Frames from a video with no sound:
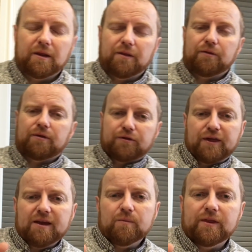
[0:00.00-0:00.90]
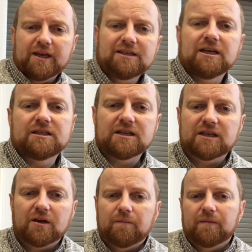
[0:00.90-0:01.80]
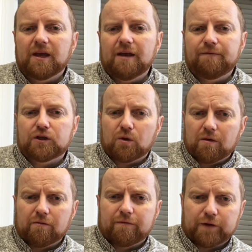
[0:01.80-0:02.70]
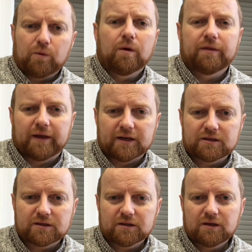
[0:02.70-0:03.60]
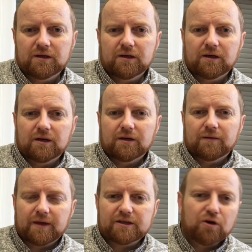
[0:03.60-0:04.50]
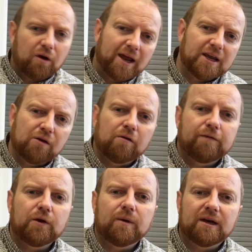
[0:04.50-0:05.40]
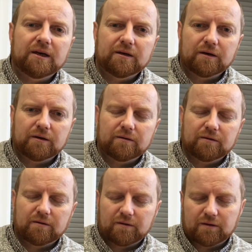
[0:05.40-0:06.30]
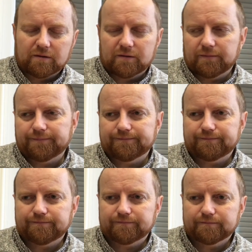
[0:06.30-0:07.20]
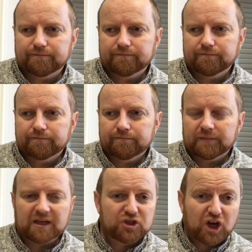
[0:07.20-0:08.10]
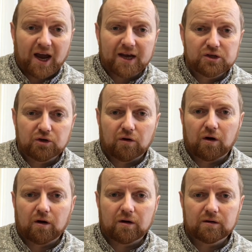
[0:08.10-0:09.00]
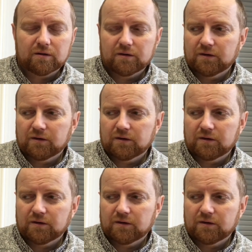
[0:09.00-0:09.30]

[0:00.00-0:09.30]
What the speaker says: the thing with this is that if you do a review on this, it's not like you're reviewing a charger or